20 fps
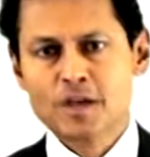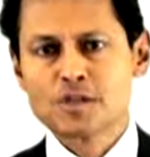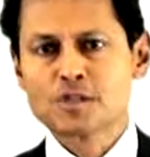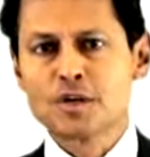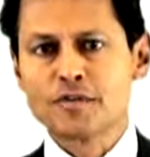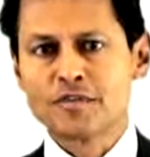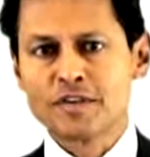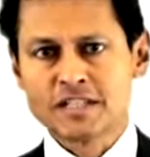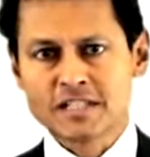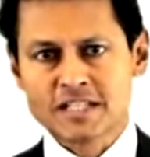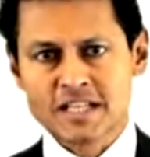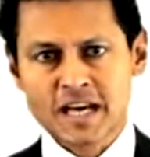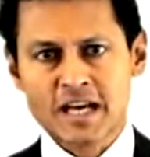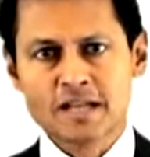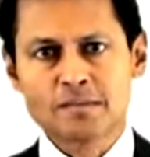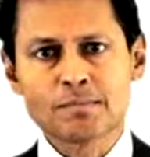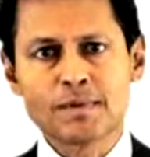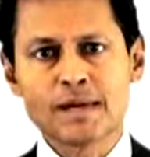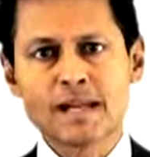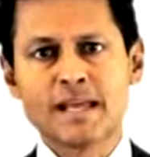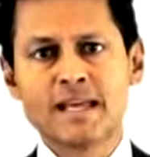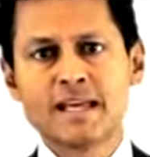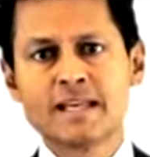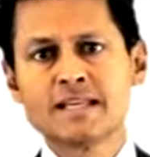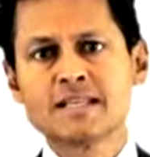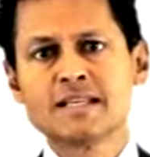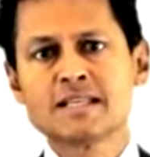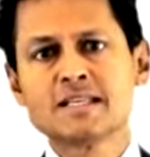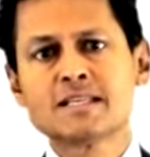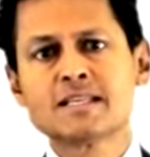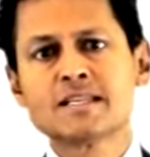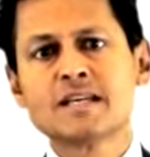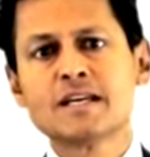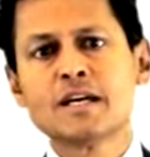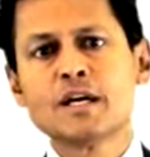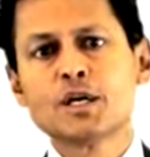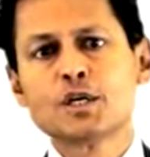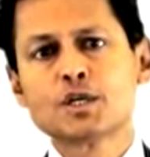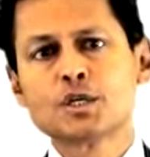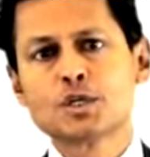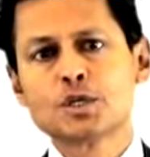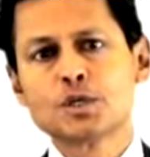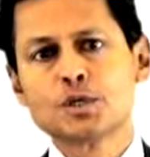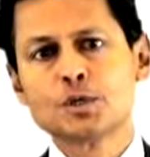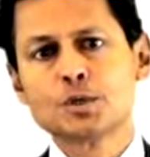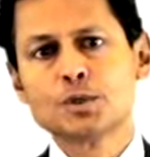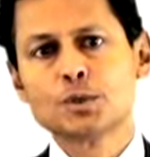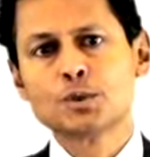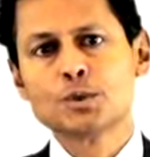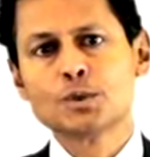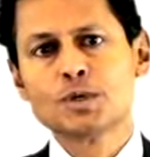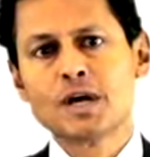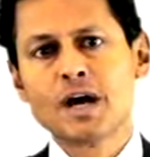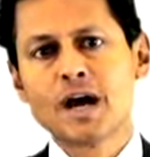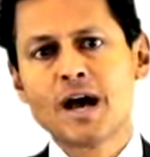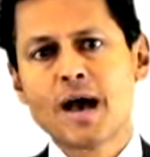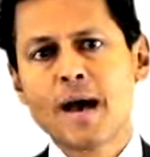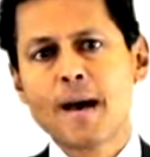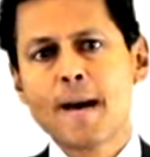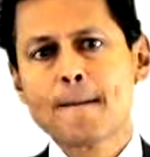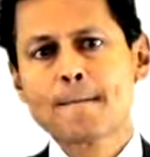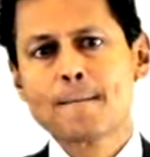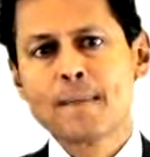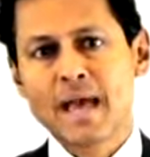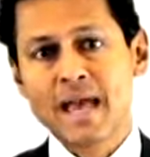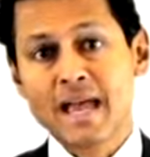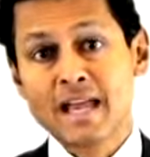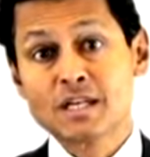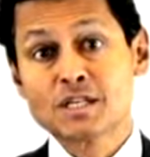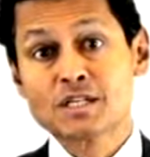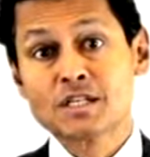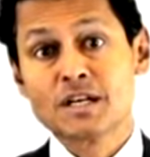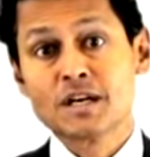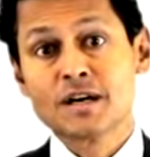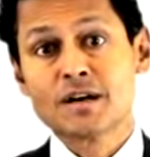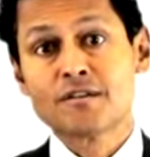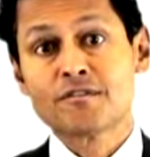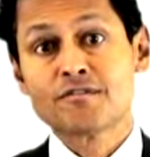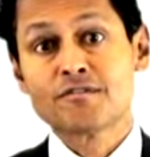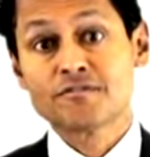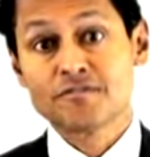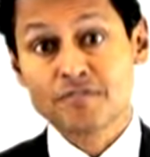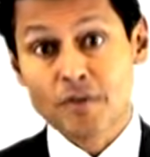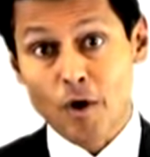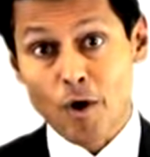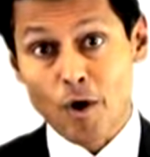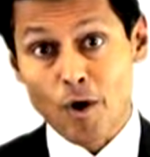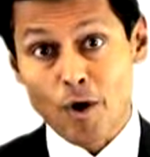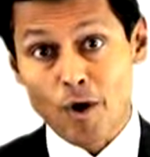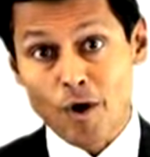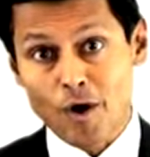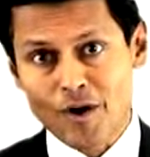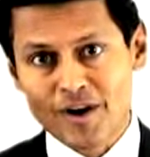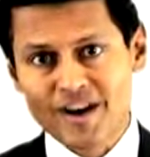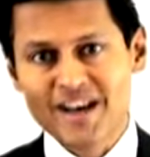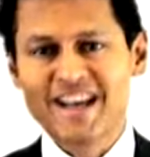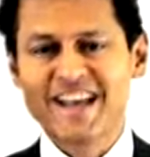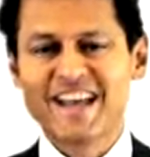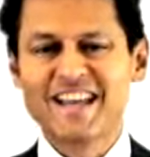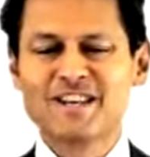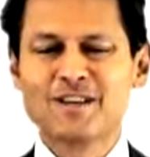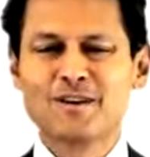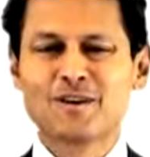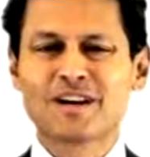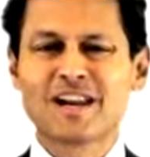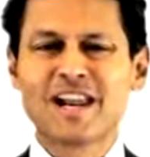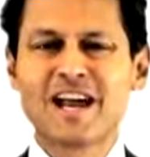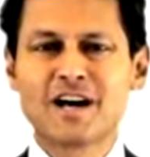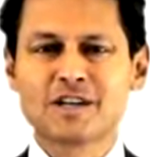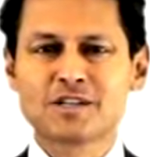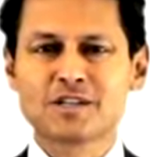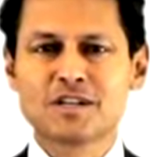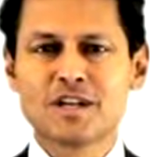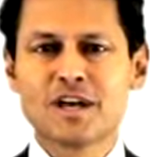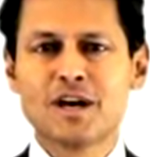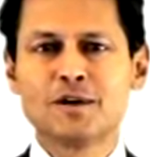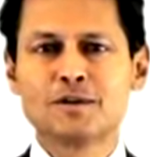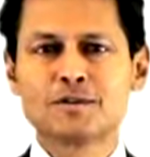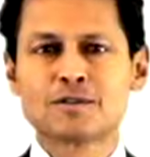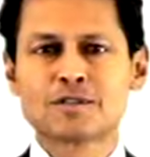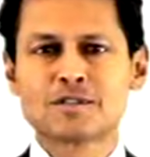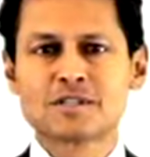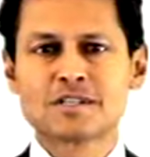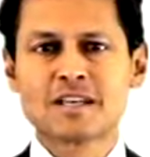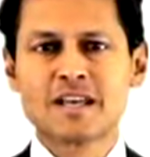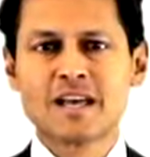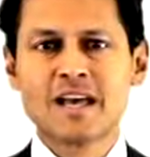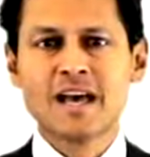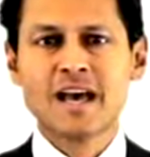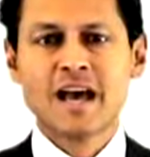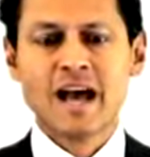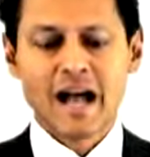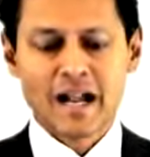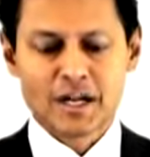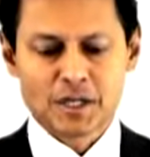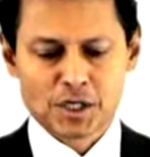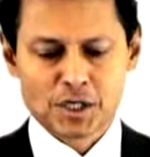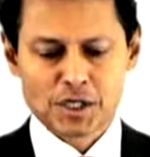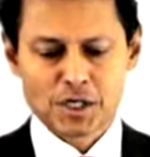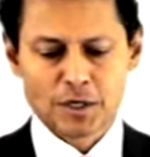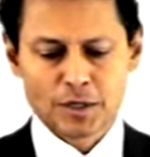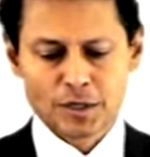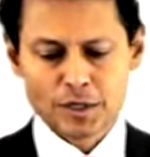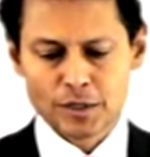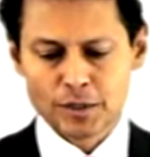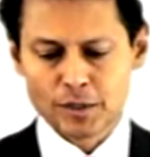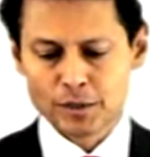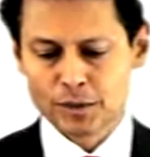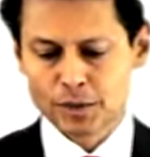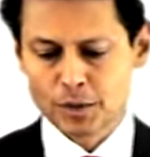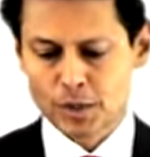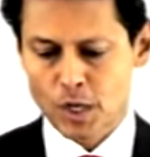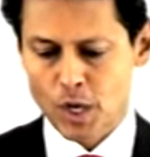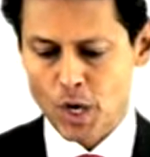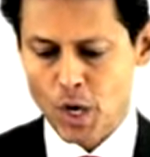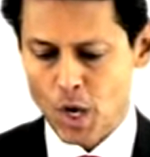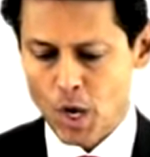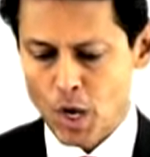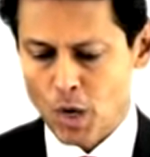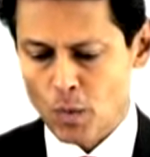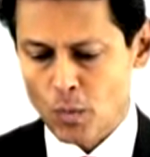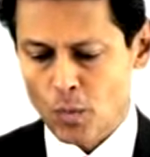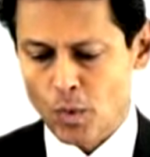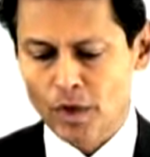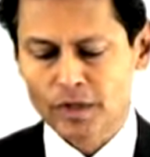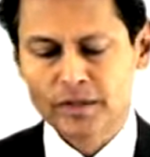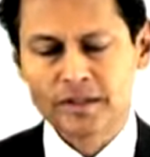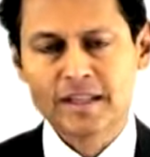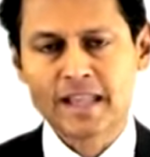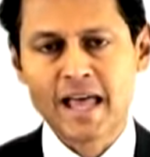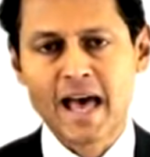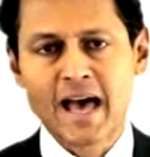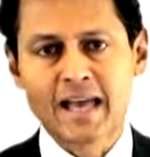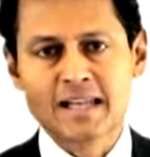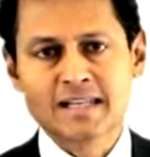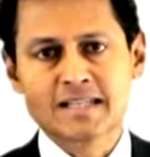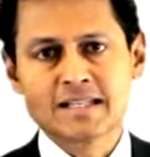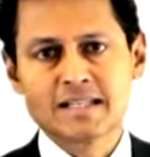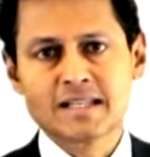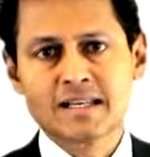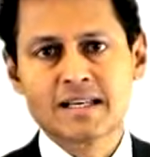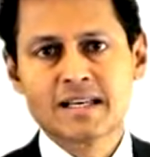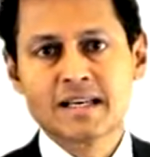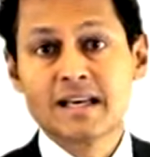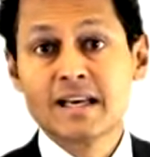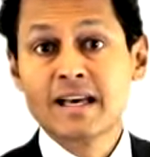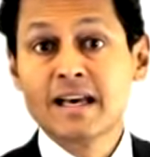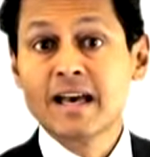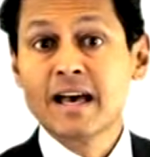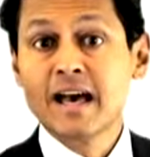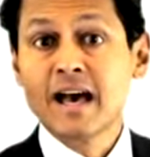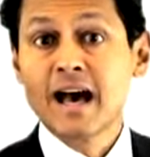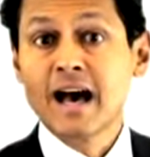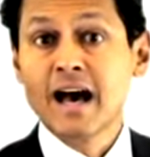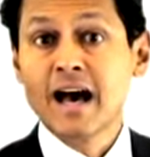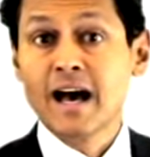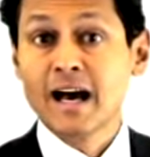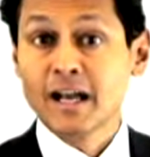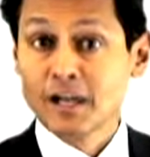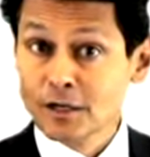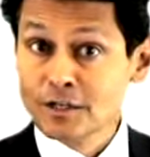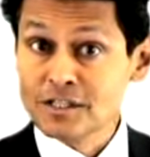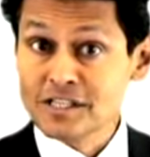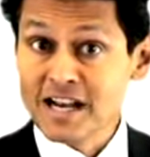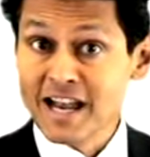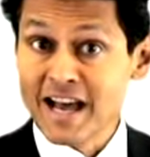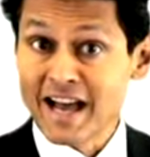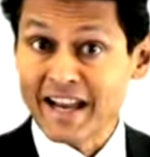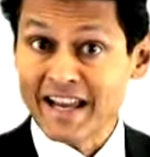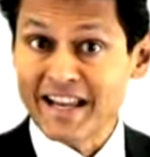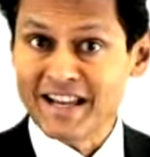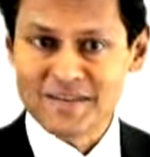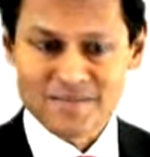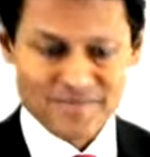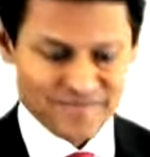So if you'll turn, please, to page 4 in your class notes, I'll show you what that looks like.